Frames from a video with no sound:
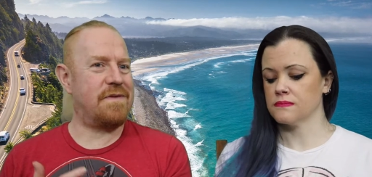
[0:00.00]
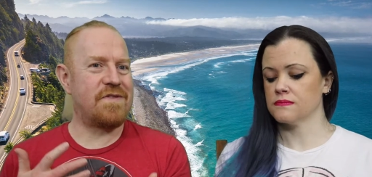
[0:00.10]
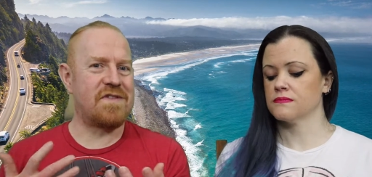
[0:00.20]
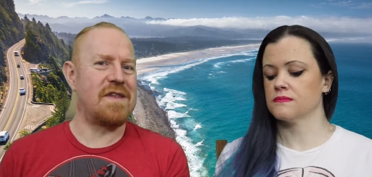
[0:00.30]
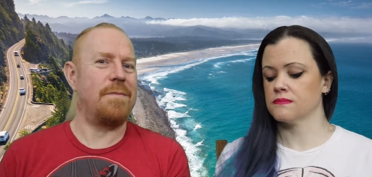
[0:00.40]

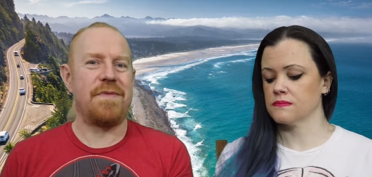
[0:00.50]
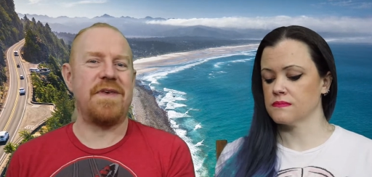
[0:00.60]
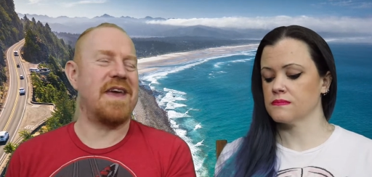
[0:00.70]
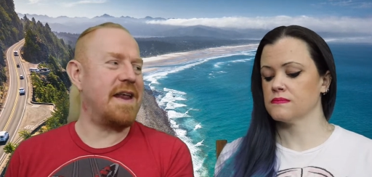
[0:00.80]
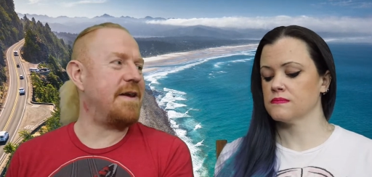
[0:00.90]

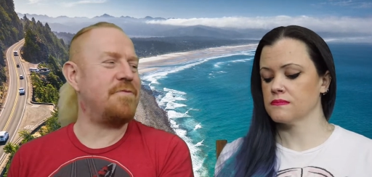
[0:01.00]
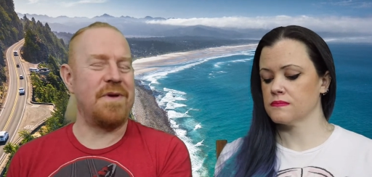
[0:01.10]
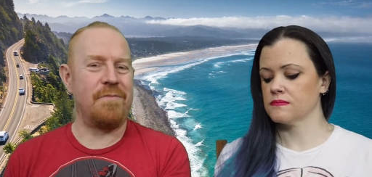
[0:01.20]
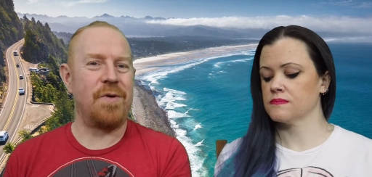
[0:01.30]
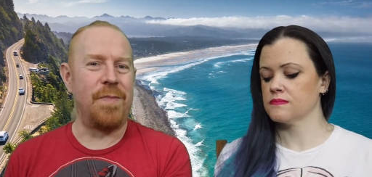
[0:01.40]
Speaker 1: something a little
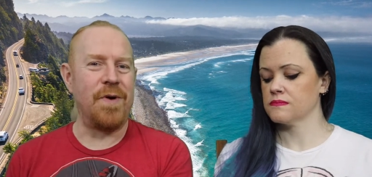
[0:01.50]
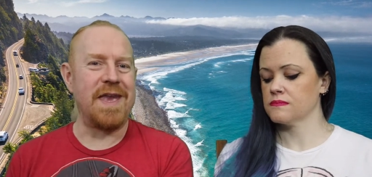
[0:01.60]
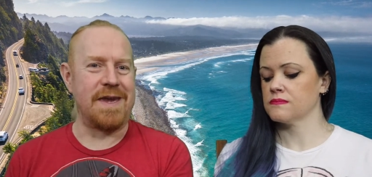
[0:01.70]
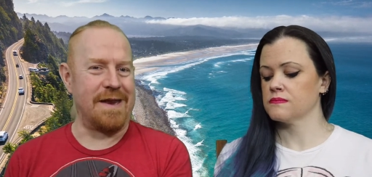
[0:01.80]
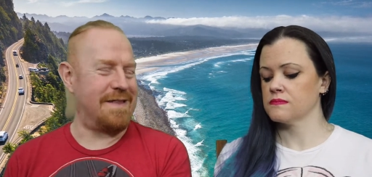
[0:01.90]
bit more
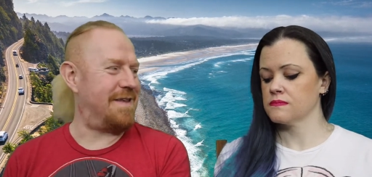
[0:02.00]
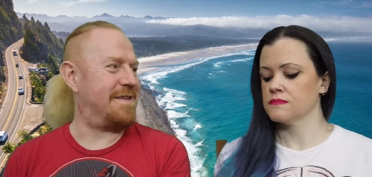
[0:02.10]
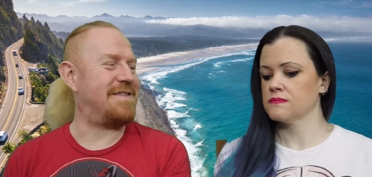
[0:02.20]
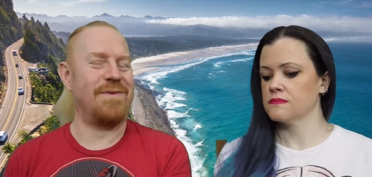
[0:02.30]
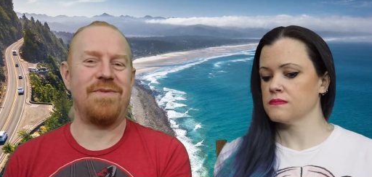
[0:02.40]
poignant that
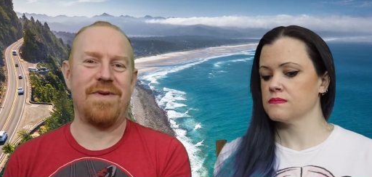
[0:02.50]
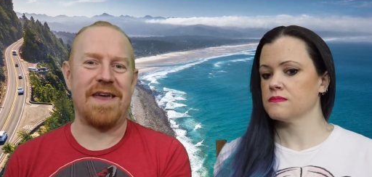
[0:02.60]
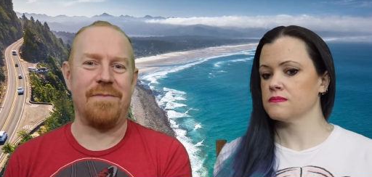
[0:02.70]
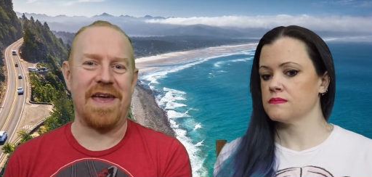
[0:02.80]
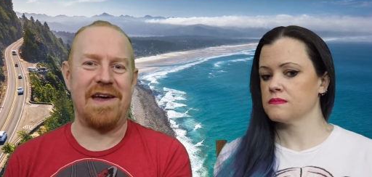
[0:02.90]
seemed to be
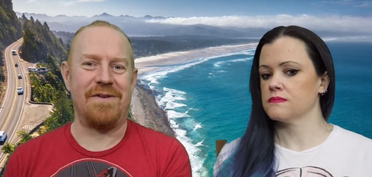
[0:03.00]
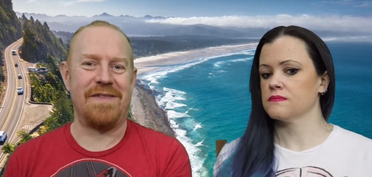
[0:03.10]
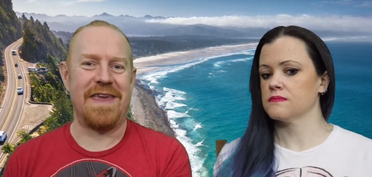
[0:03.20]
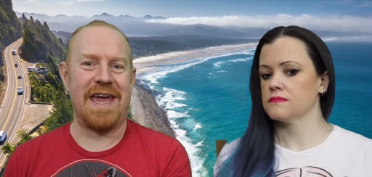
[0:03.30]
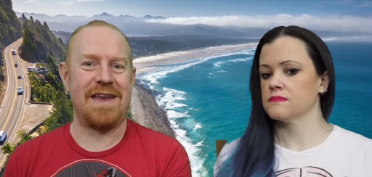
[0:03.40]
coming out at
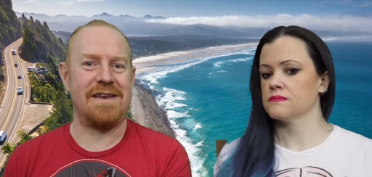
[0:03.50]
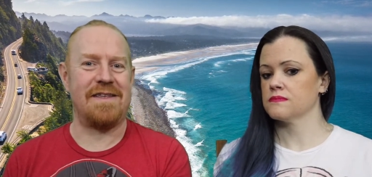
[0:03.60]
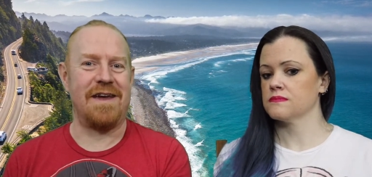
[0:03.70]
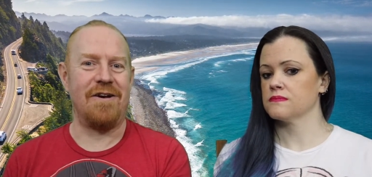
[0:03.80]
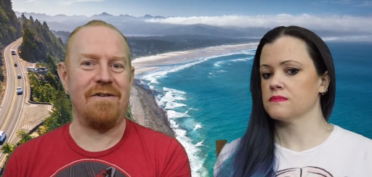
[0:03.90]
the end
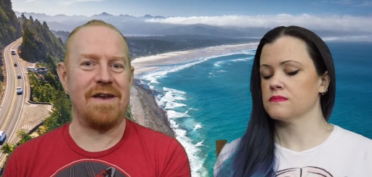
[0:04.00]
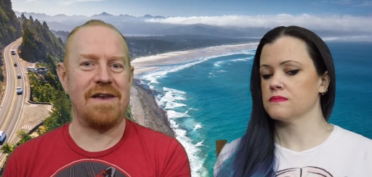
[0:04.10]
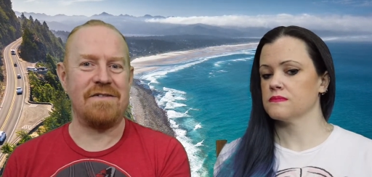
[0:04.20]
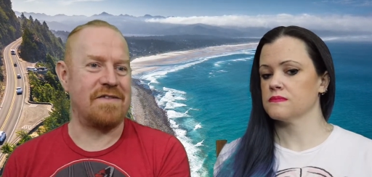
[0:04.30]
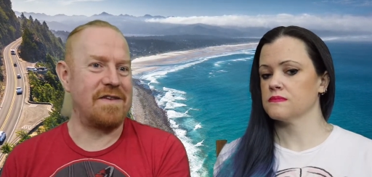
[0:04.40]
there,
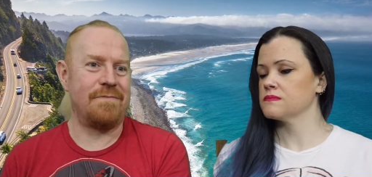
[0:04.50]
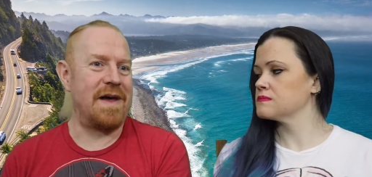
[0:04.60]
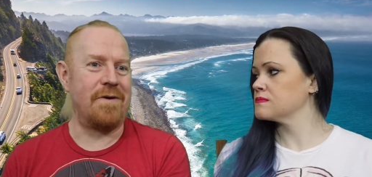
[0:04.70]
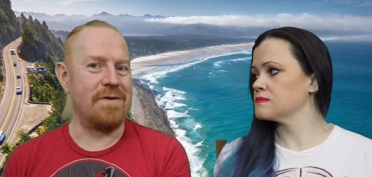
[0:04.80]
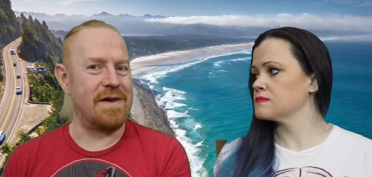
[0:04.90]
and just
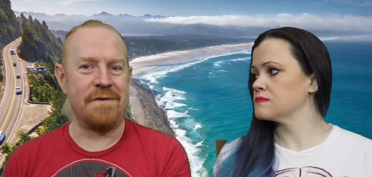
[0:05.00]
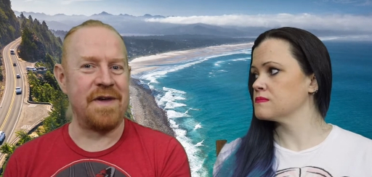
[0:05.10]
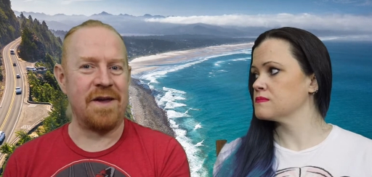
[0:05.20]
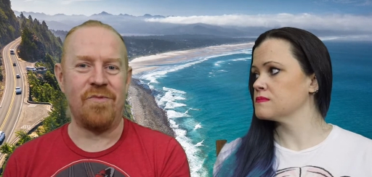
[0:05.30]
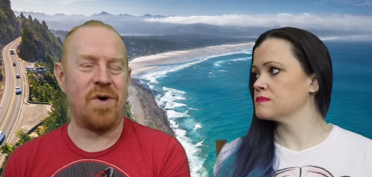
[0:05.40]
about living